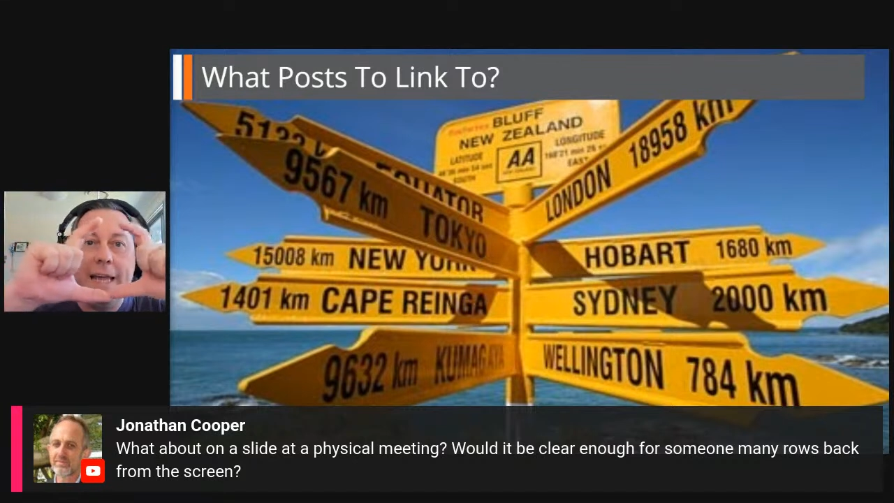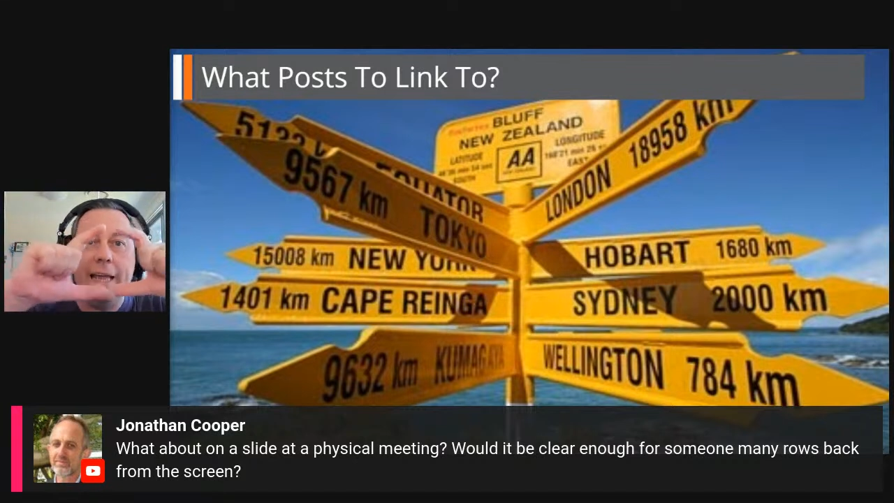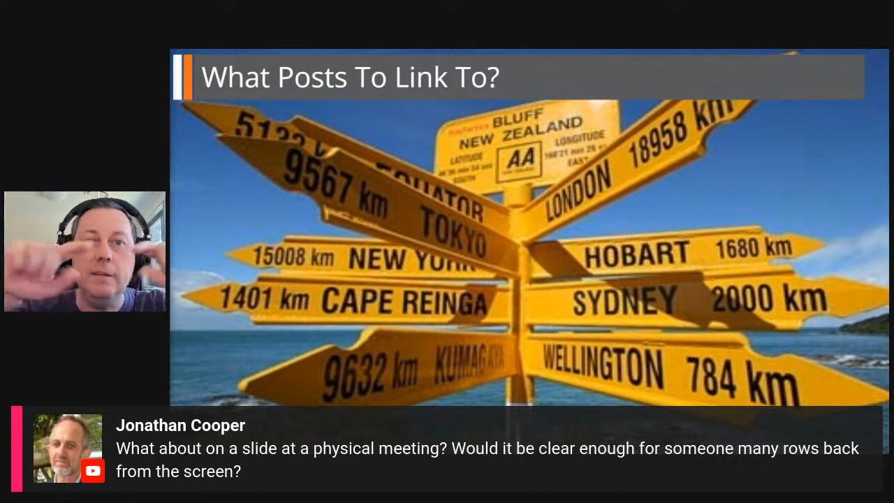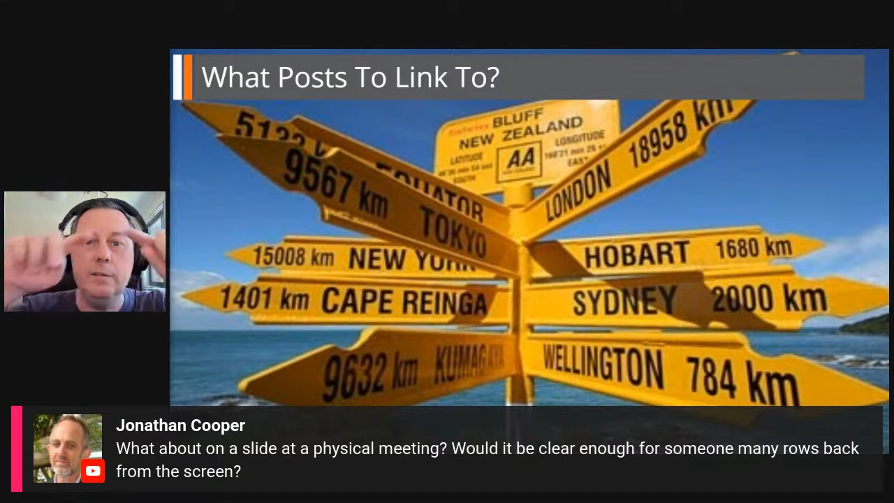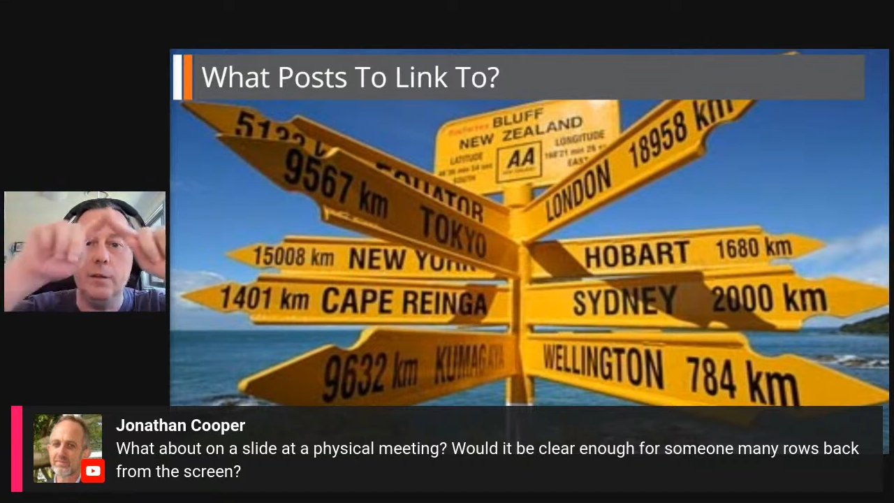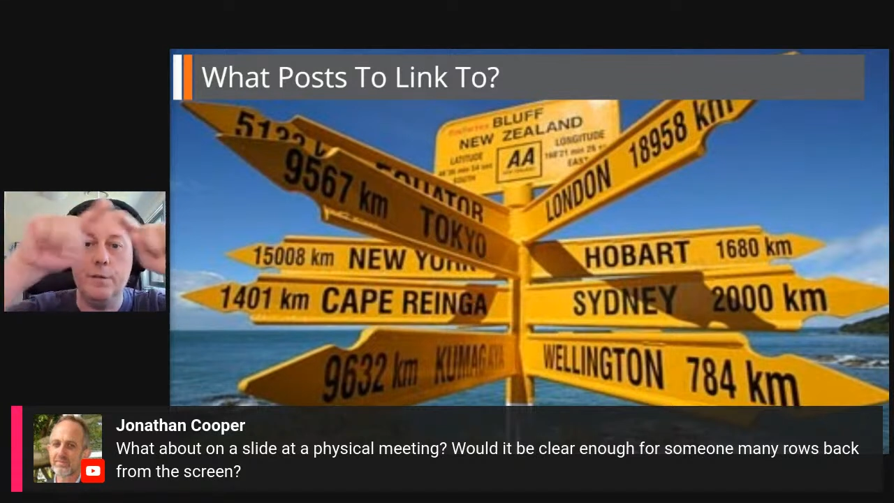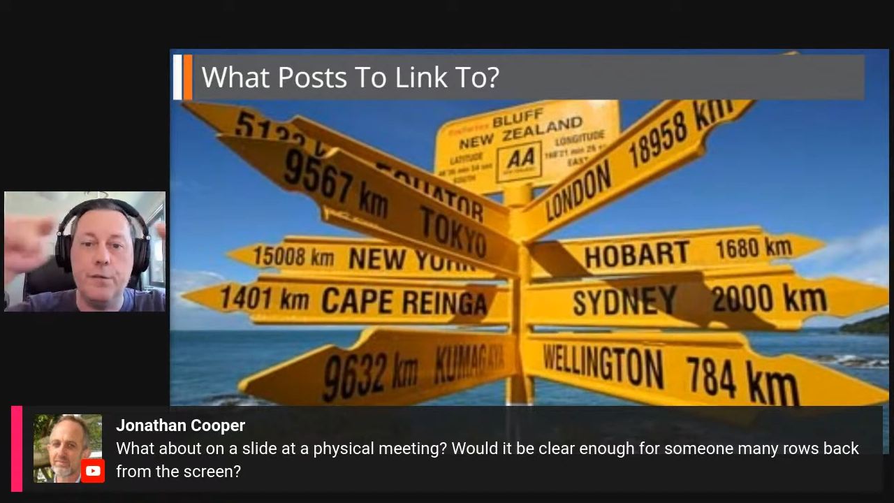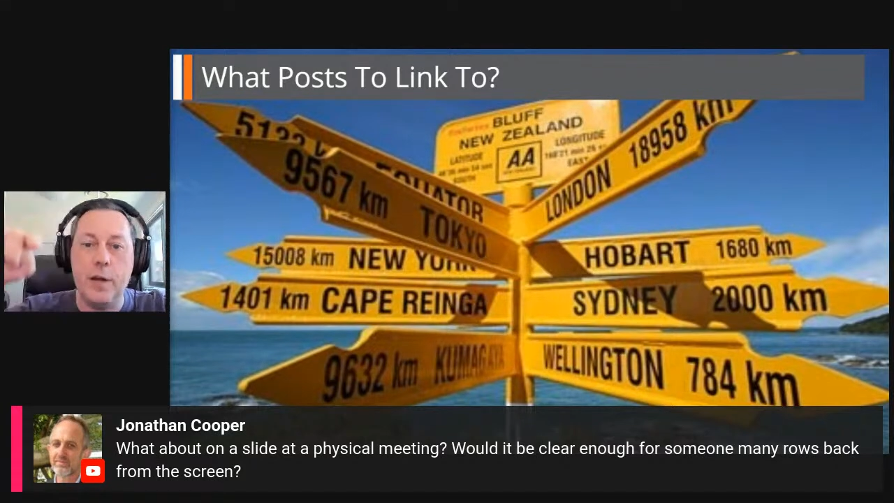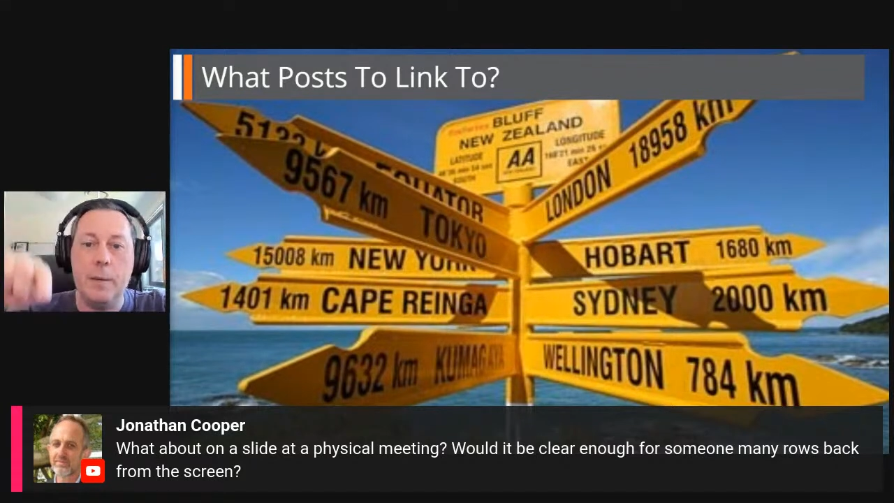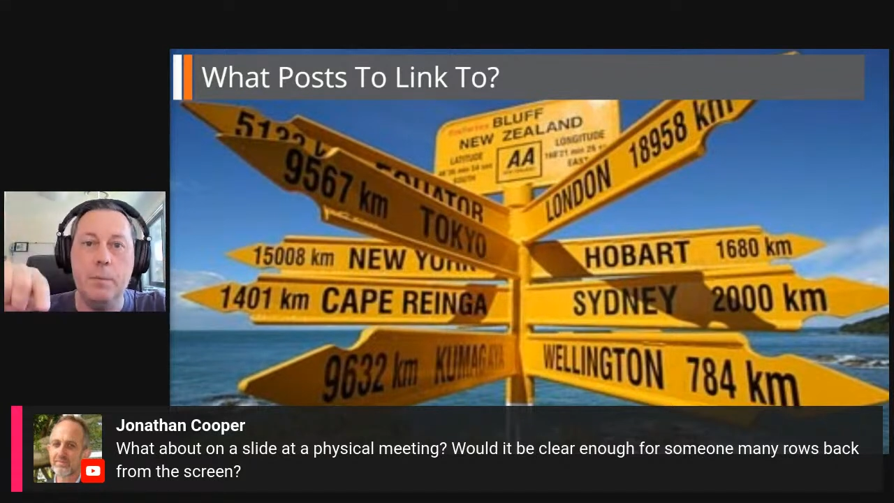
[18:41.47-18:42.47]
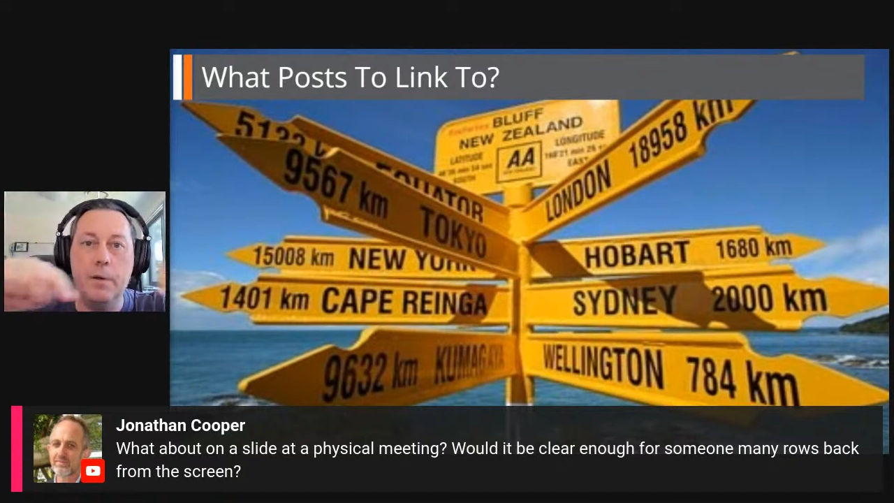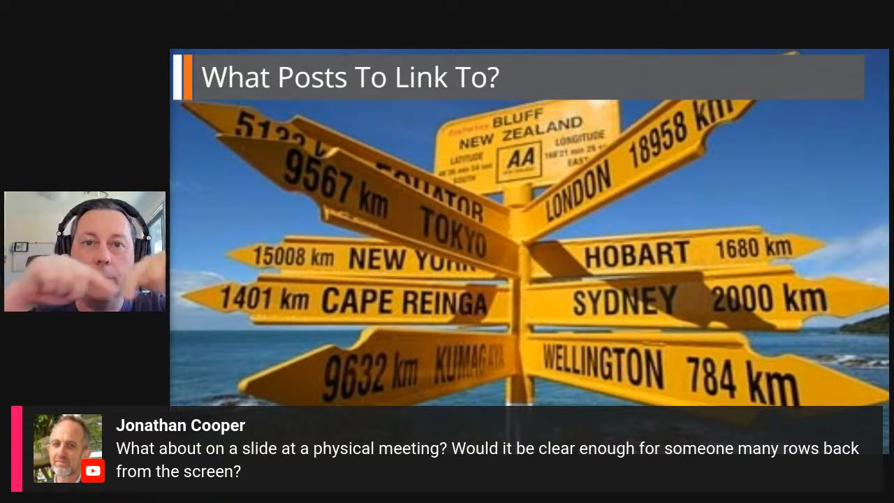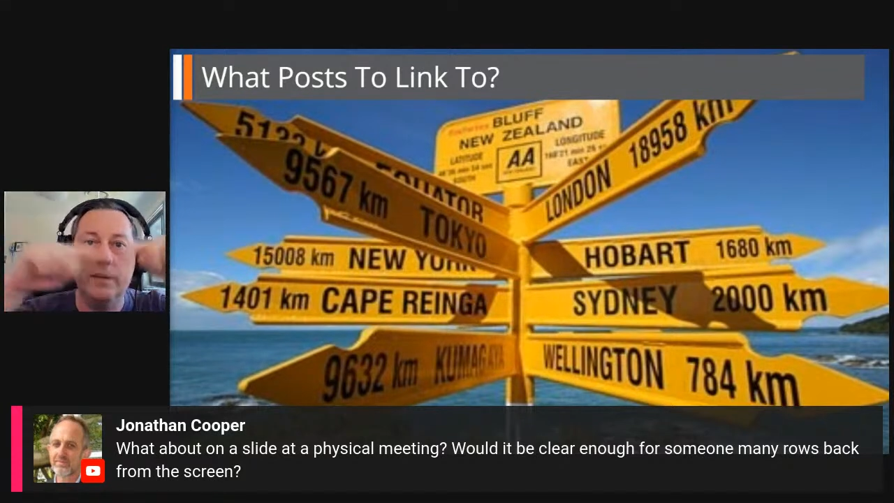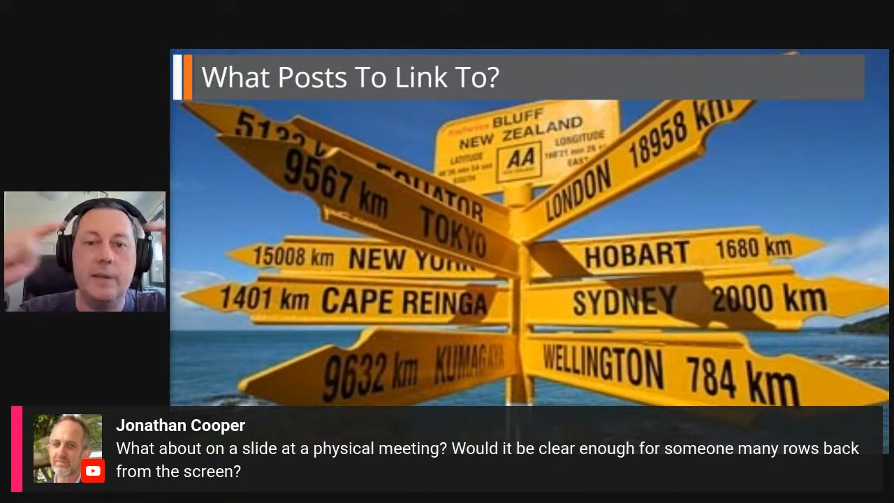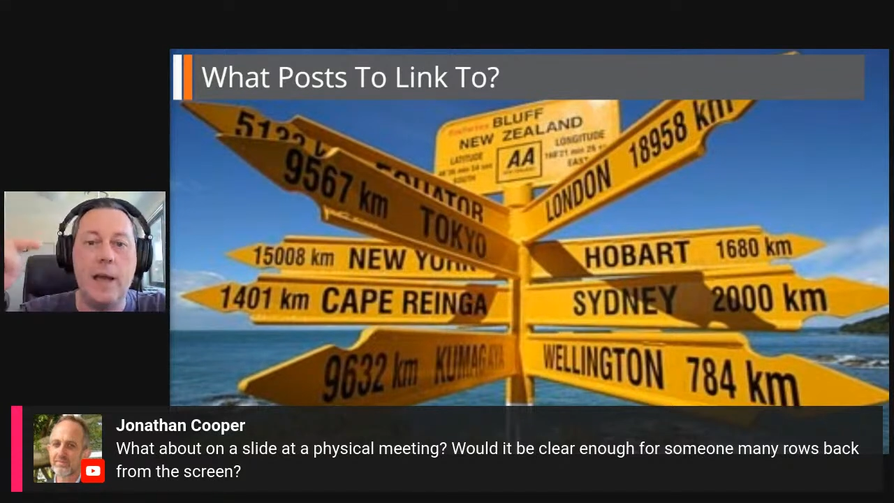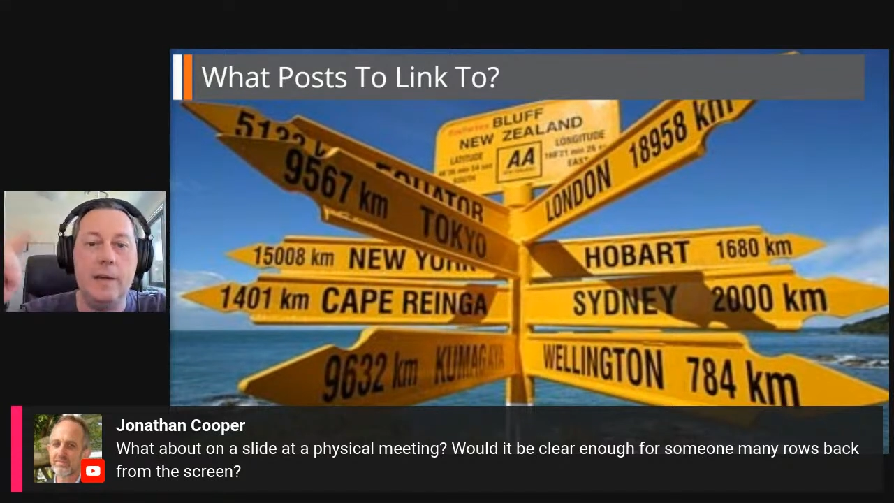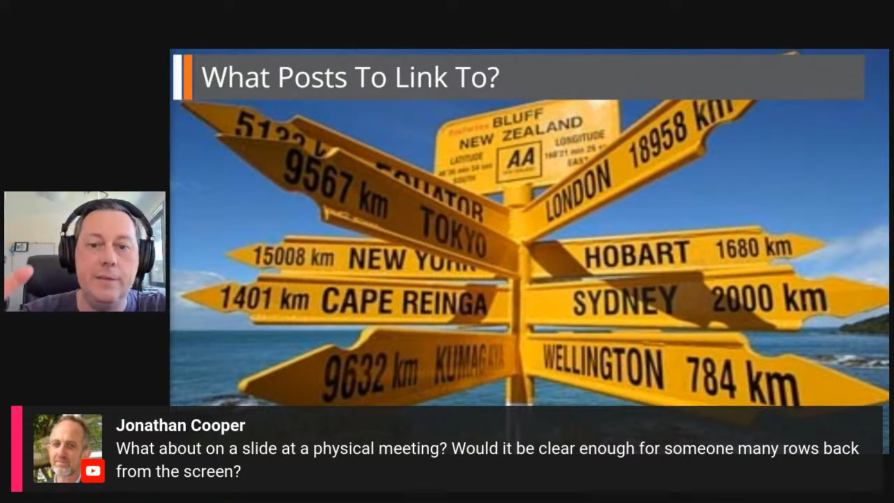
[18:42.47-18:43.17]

into the frame of the scanner.